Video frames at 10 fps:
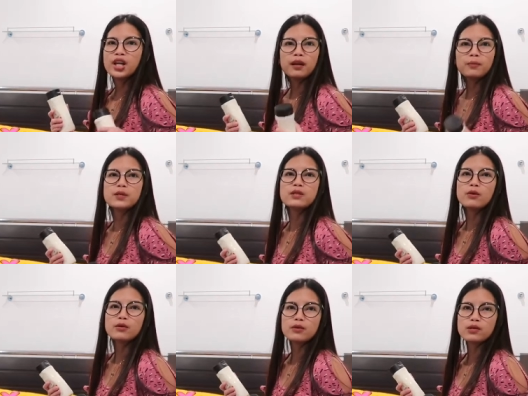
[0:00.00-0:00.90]
chips,
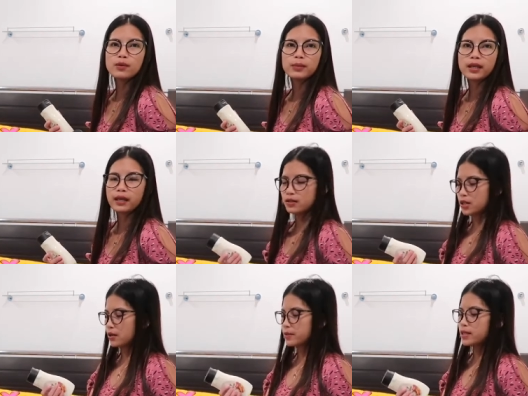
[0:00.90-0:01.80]
yung sweet potato
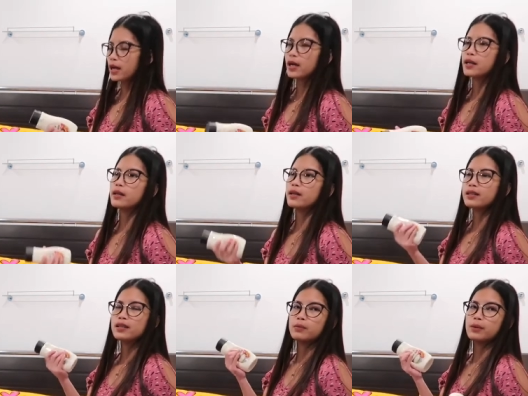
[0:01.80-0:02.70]
chips,
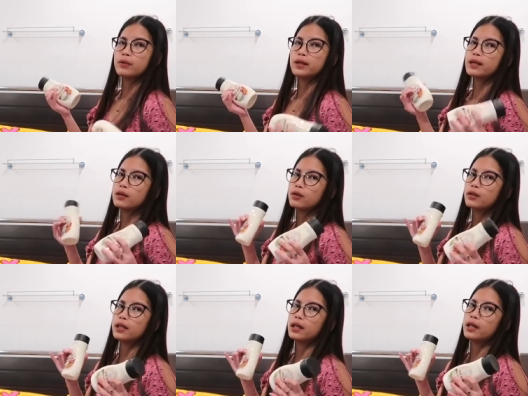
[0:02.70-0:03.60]
and dip it with
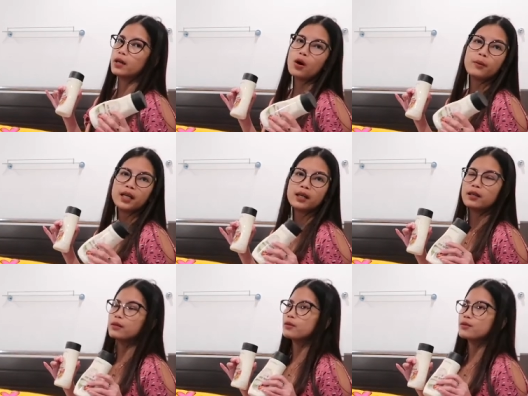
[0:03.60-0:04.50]
aioli, and oh my
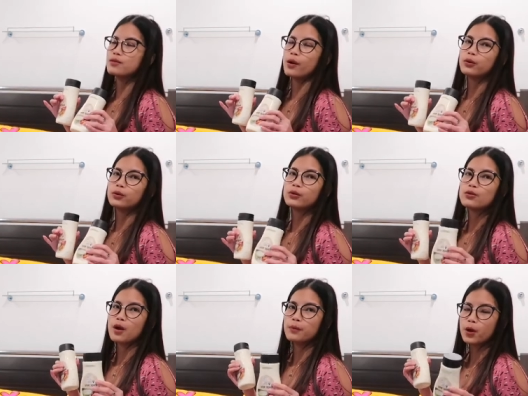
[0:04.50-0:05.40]
god, it was so good.
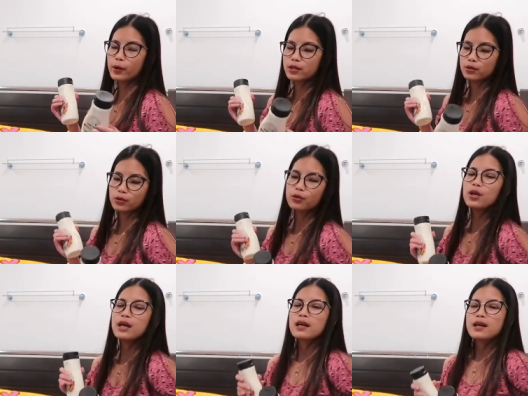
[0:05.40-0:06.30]
So I'm going to
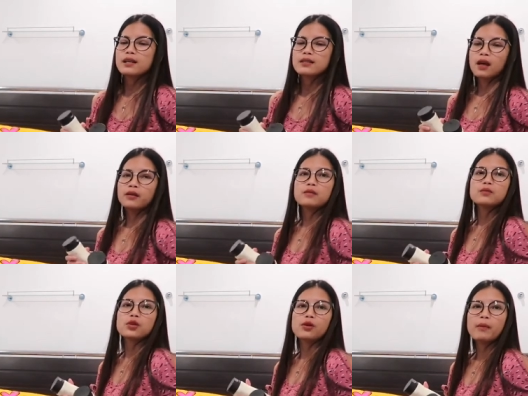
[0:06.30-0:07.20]
tell
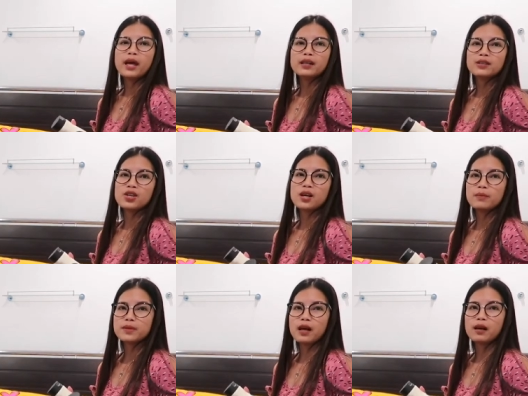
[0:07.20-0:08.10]
them to make
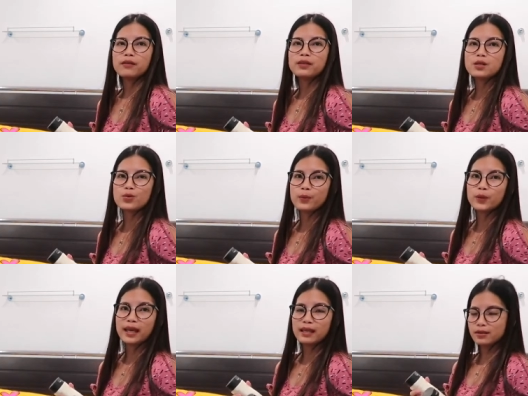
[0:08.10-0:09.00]
chips out of these sweet
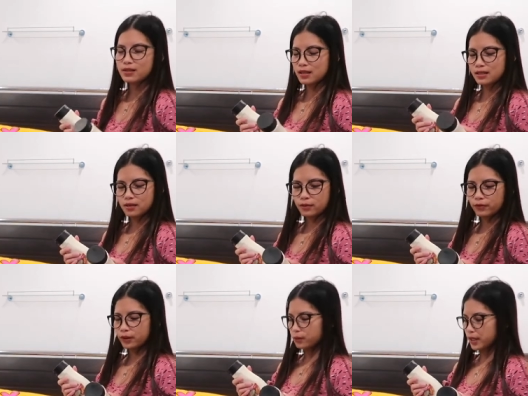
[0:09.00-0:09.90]
potatoes from the
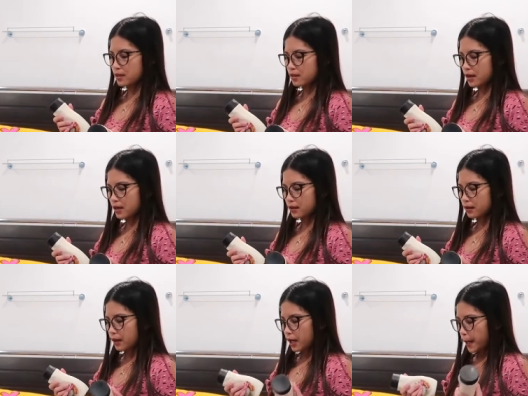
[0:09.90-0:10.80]
Philippines
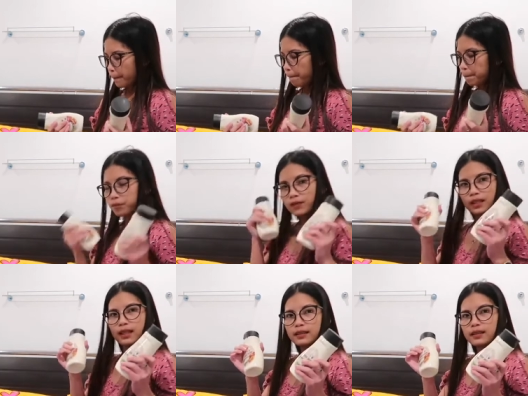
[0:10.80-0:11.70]
and
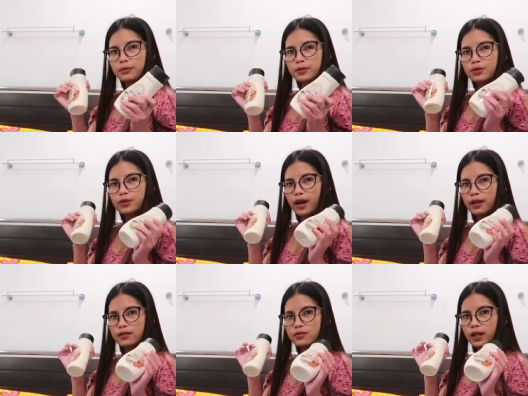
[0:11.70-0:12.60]
let them to
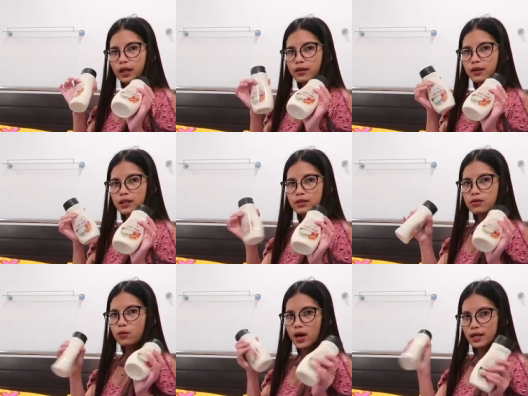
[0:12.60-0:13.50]
try this one. Aioli is
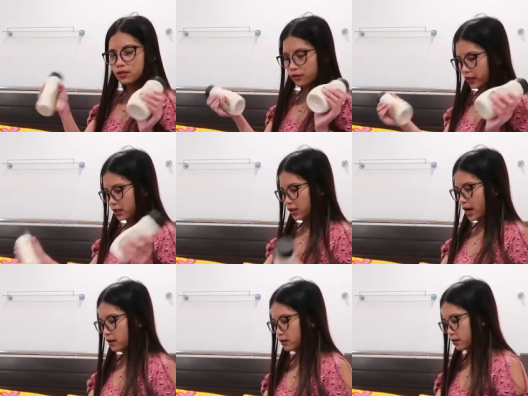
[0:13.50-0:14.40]
so one each for each
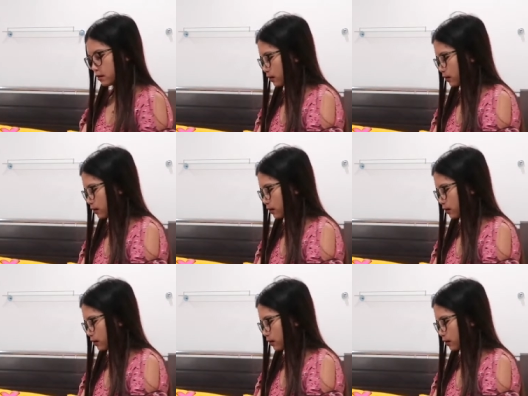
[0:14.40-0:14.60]
house.